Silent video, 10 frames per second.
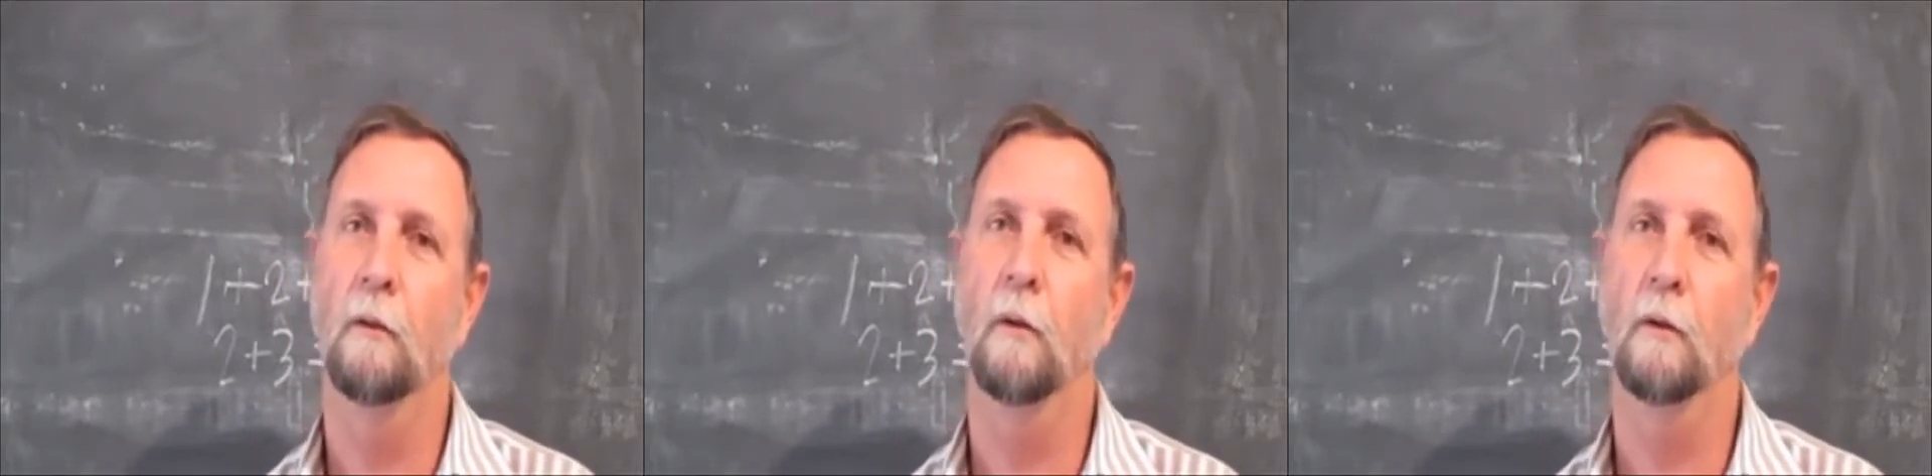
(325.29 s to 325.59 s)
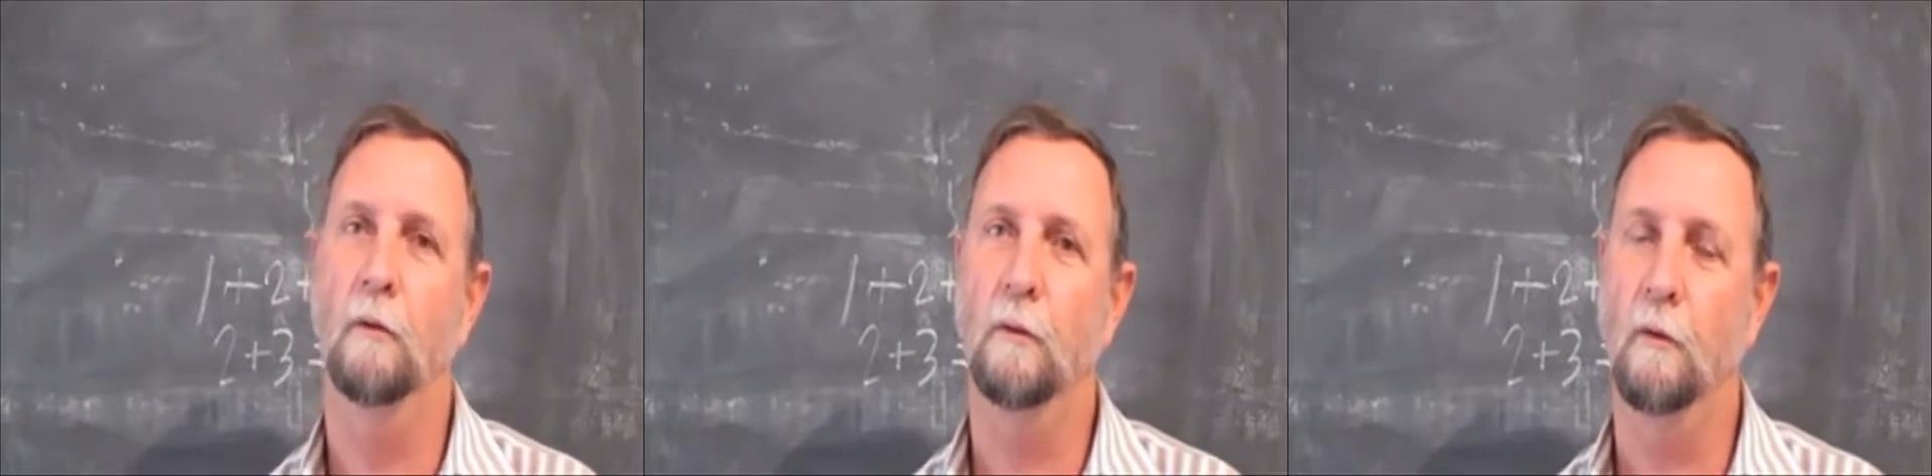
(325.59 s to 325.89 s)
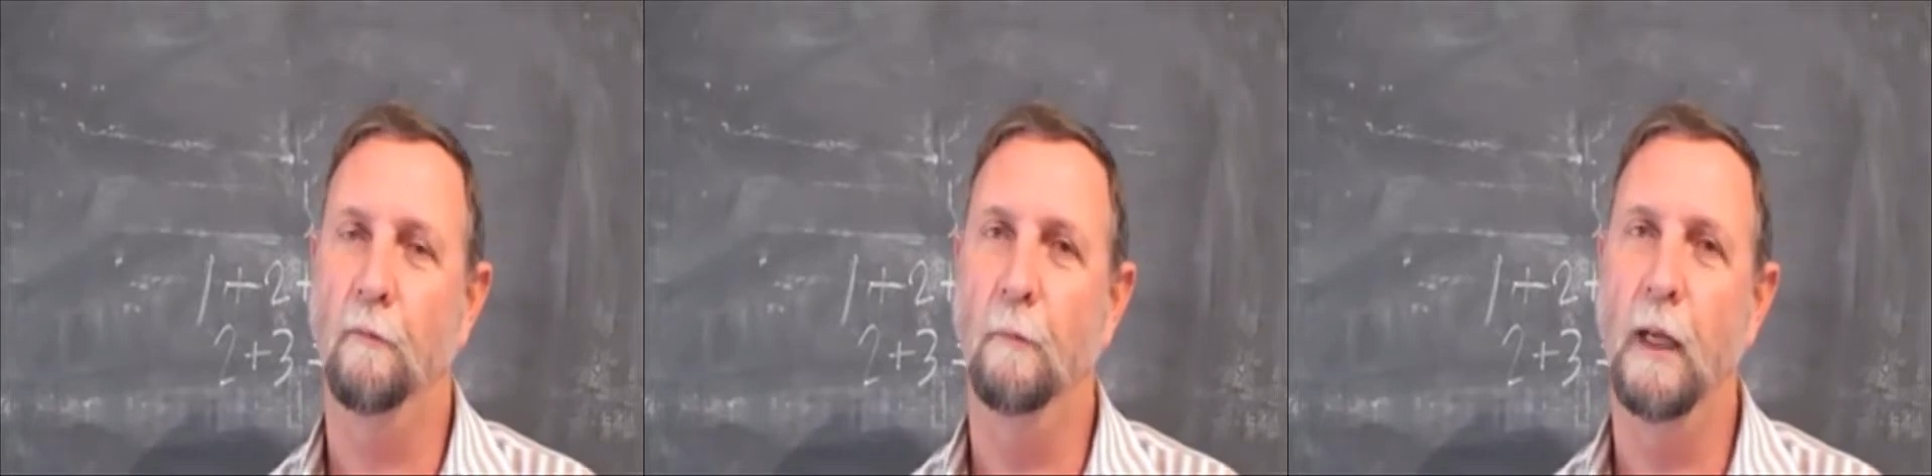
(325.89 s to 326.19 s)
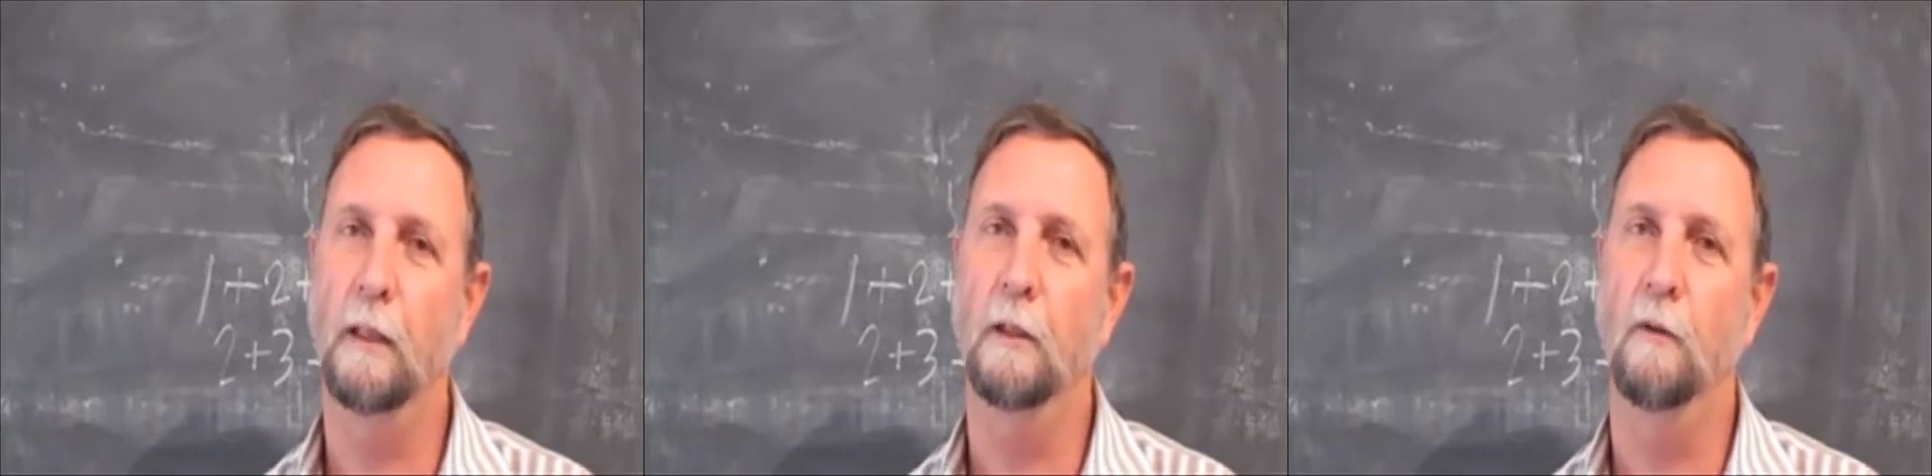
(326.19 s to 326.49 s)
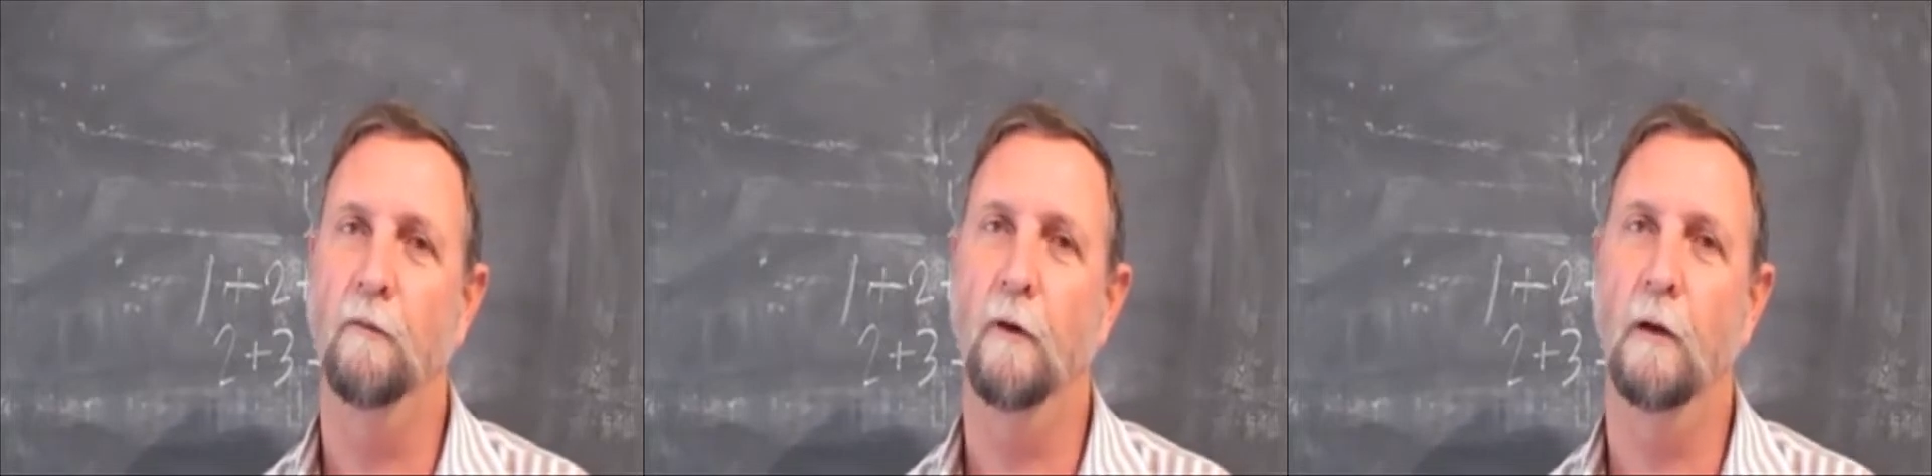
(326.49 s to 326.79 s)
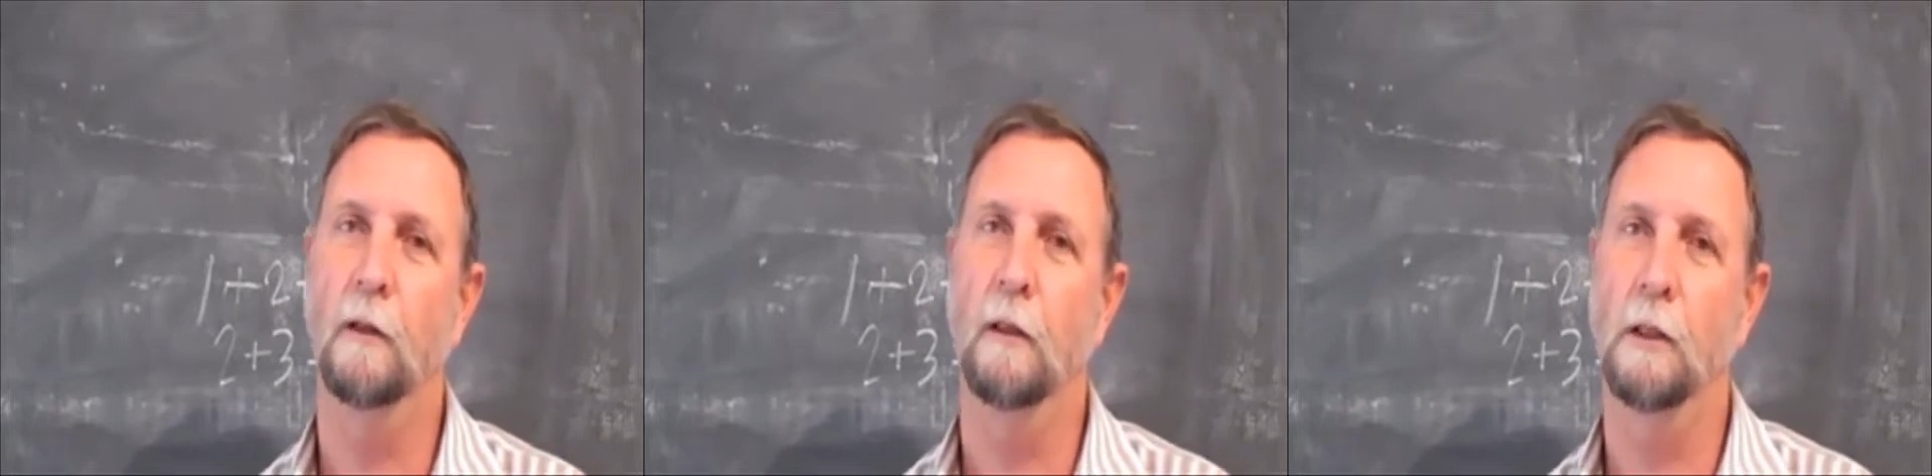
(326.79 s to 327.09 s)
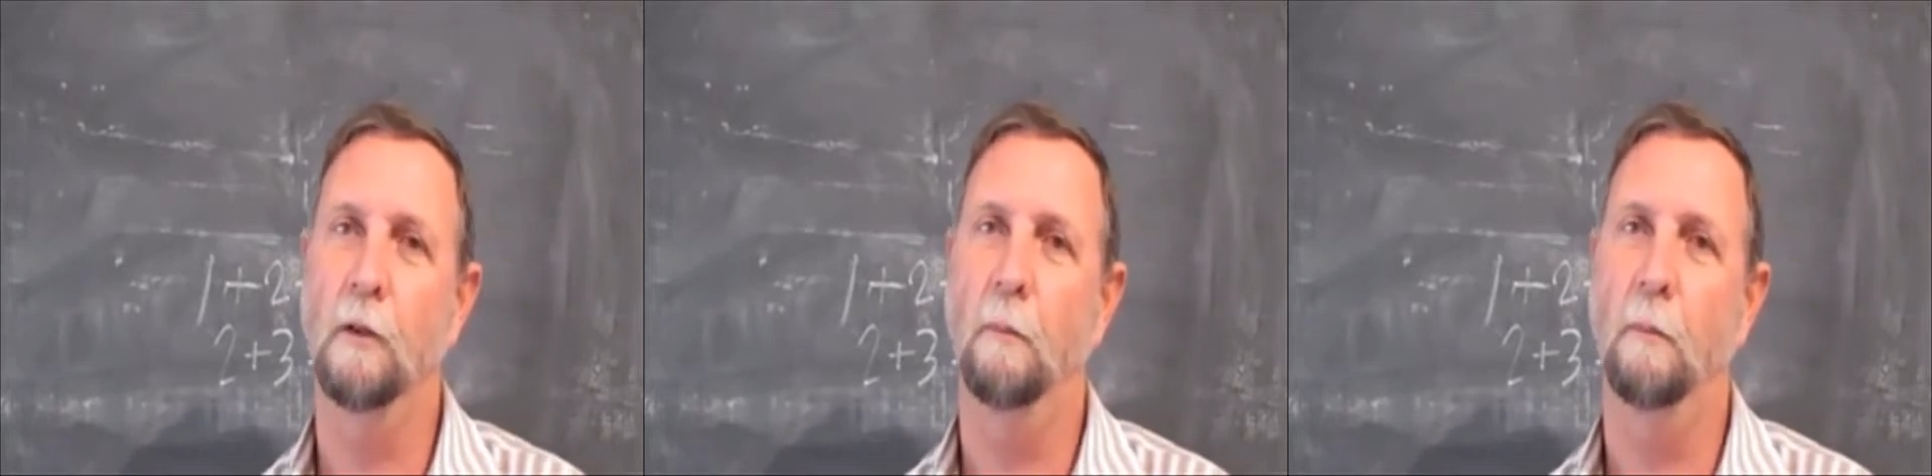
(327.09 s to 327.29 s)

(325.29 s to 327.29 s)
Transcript: Or you, your mother and your father is